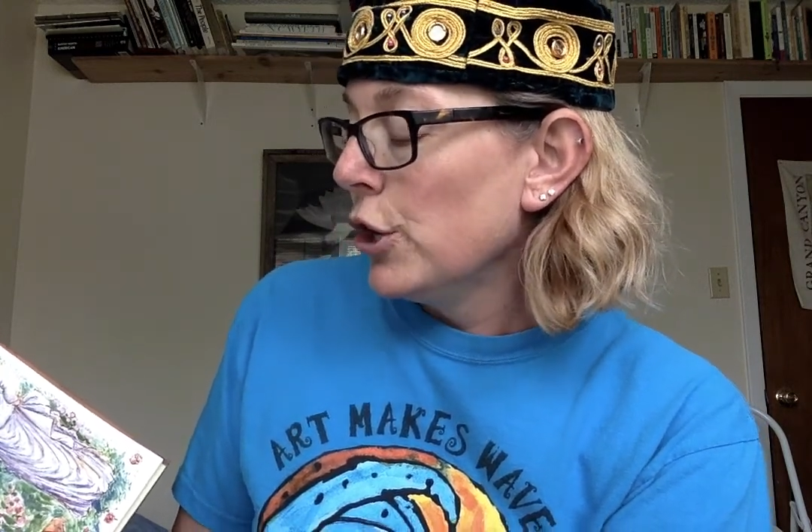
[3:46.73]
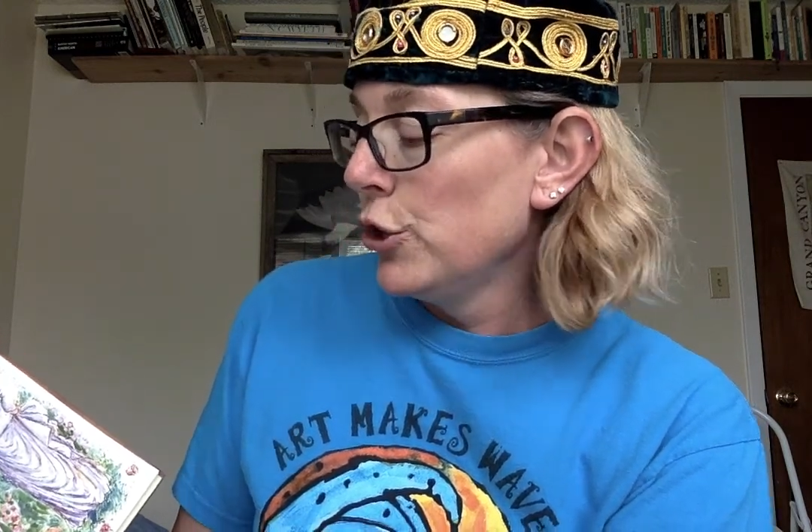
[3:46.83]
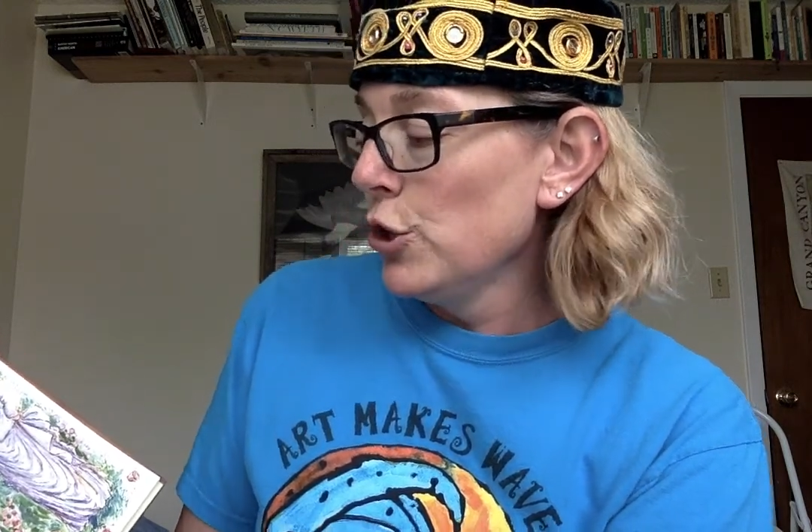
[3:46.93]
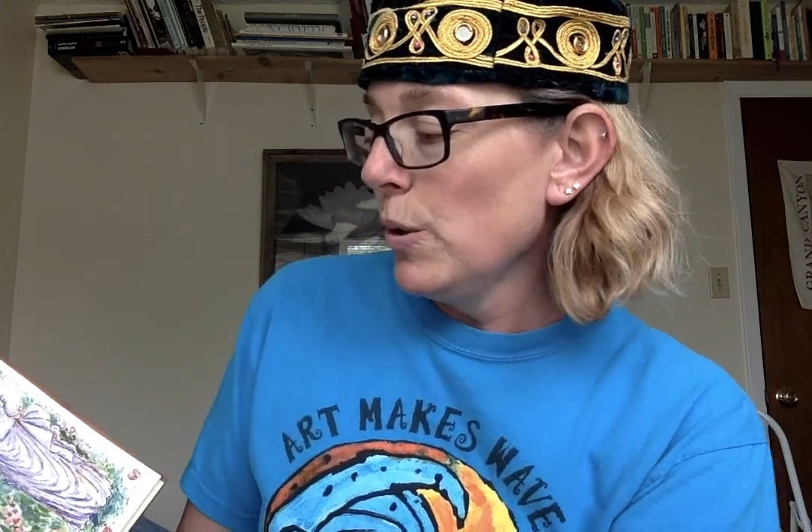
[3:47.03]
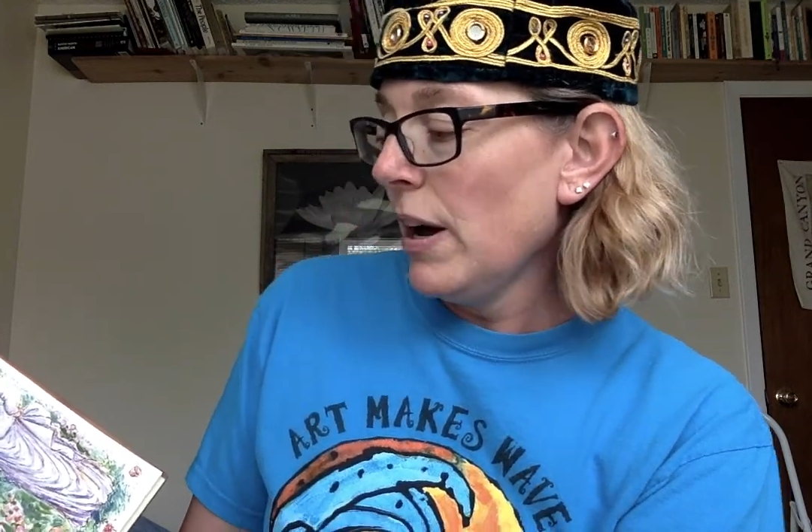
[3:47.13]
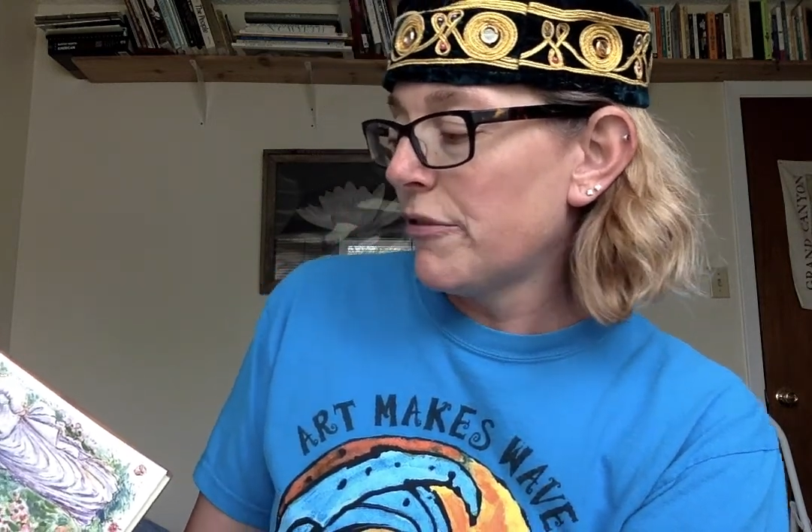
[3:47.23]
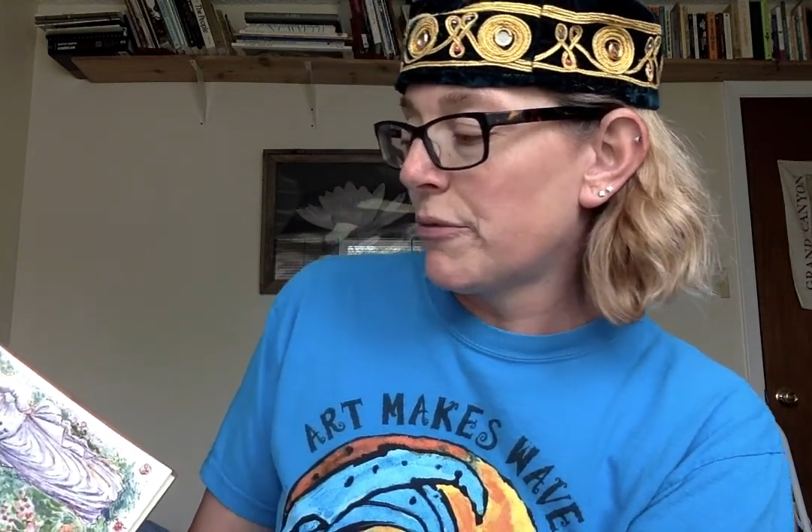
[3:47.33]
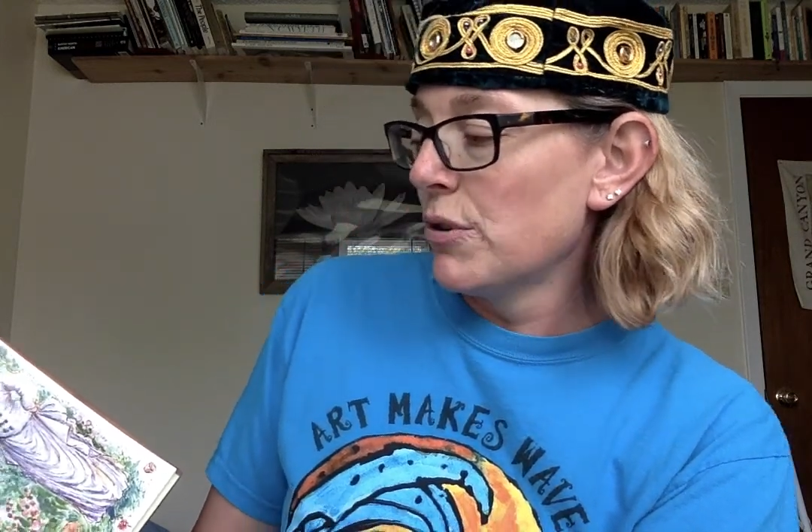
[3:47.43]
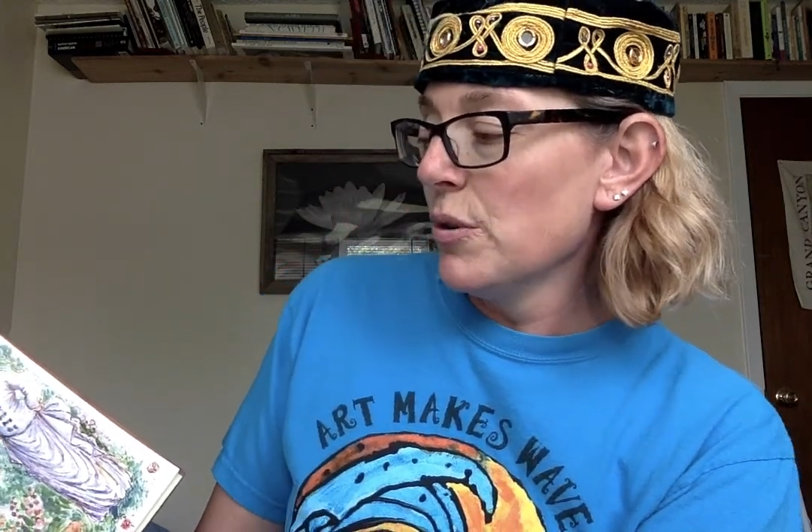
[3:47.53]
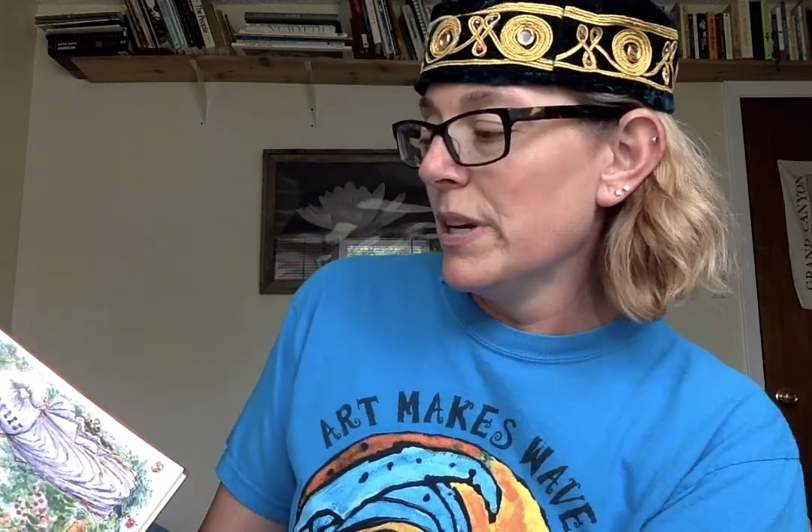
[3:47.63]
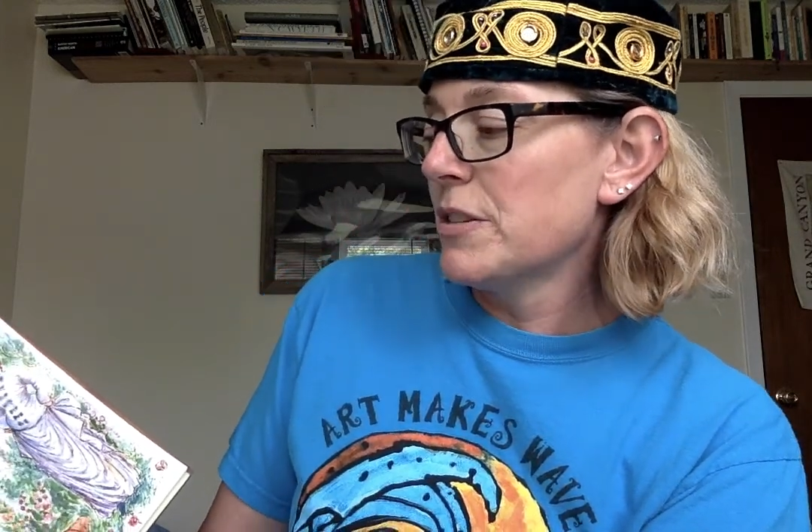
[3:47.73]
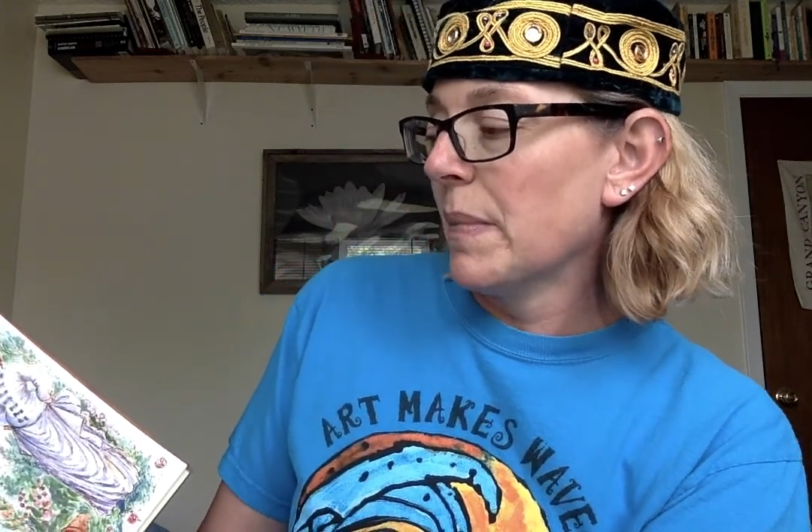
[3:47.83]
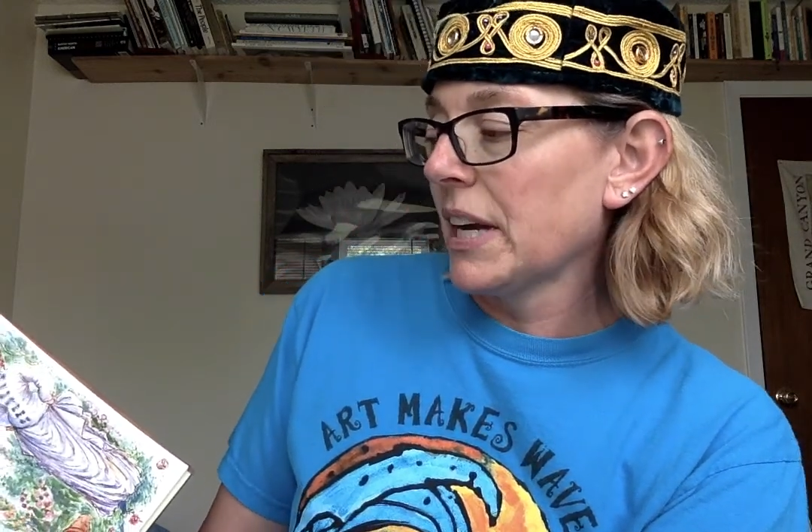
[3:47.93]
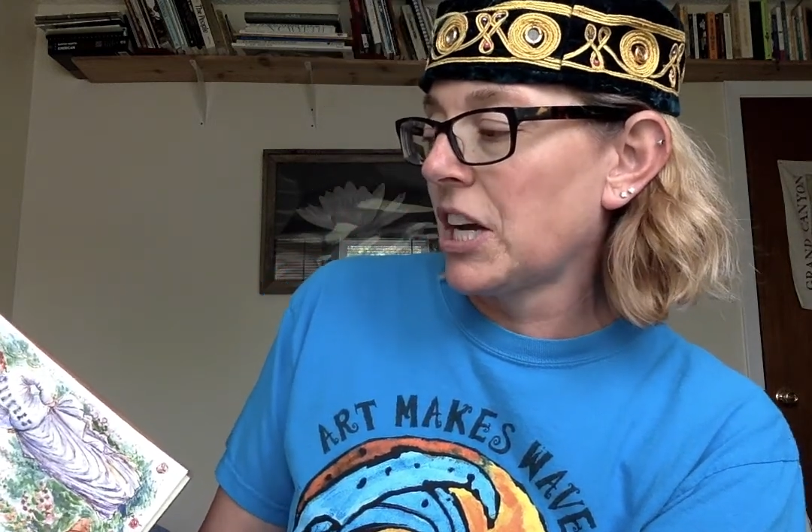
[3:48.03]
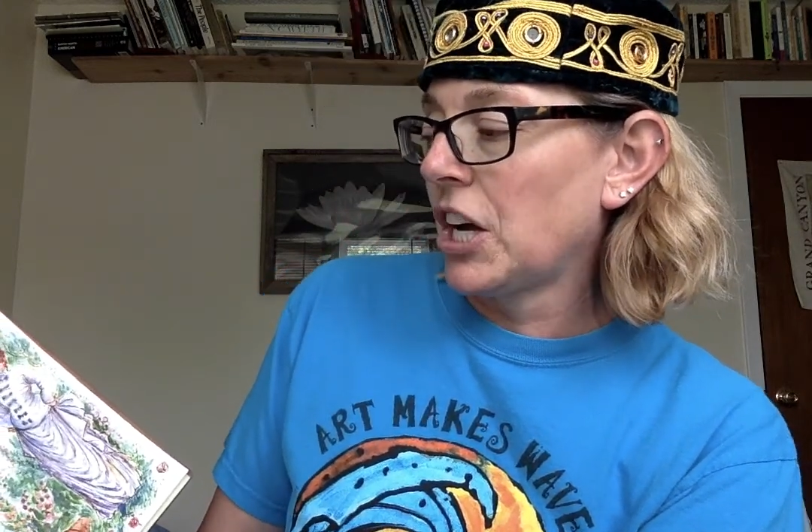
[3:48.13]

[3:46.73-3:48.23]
You have ruined my